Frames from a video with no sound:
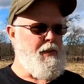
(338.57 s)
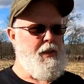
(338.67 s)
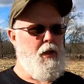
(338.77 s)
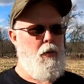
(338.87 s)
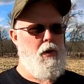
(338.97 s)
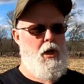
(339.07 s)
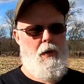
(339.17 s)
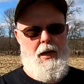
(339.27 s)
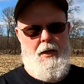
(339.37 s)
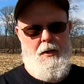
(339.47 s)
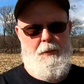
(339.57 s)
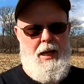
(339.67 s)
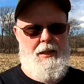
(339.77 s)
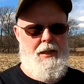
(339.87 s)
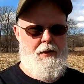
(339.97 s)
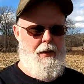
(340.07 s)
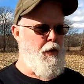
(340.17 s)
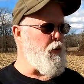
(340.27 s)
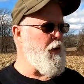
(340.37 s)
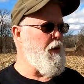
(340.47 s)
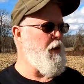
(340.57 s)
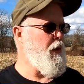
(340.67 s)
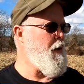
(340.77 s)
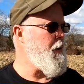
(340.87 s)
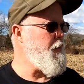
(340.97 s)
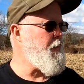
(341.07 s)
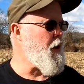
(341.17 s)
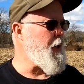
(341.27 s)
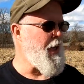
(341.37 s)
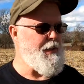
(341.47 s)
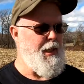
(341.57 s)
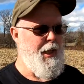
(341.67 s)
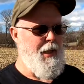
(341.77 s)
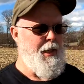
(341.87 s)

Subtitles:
still don't want to go out here and blindly throw fertilizer.